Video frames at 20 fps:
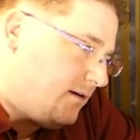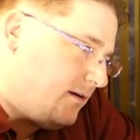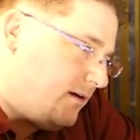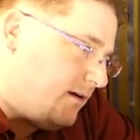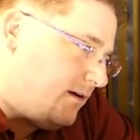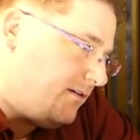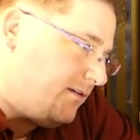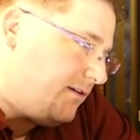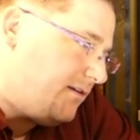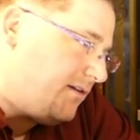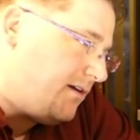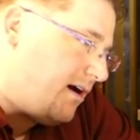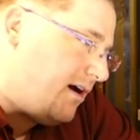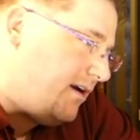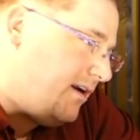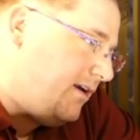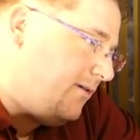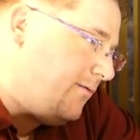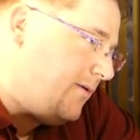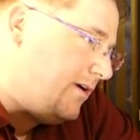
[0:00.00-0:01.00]
There's a
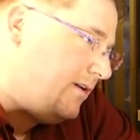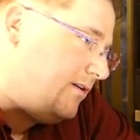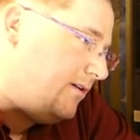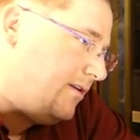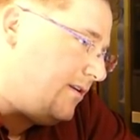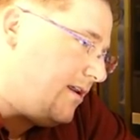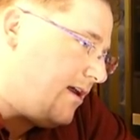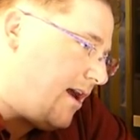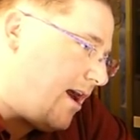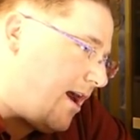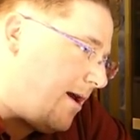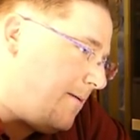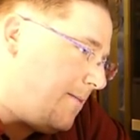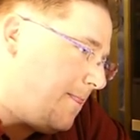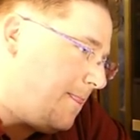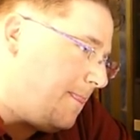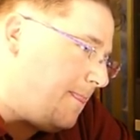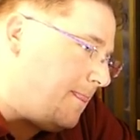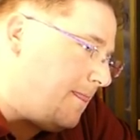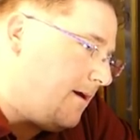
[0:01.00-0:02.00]
tiny wiggle in that.
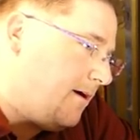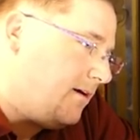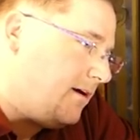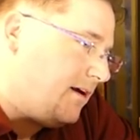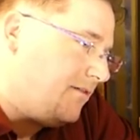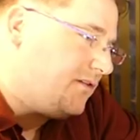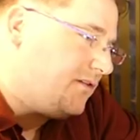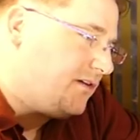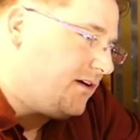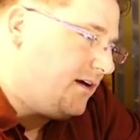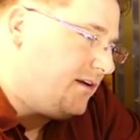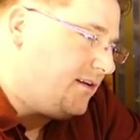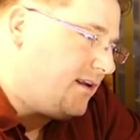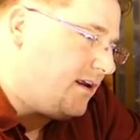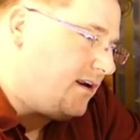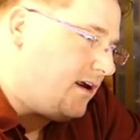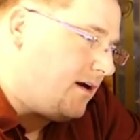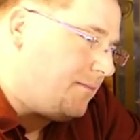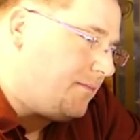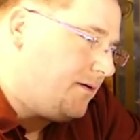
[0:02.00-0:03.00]
I'm going to tighten
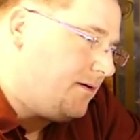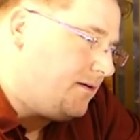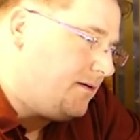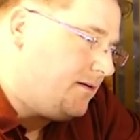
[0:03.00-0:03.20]
that up.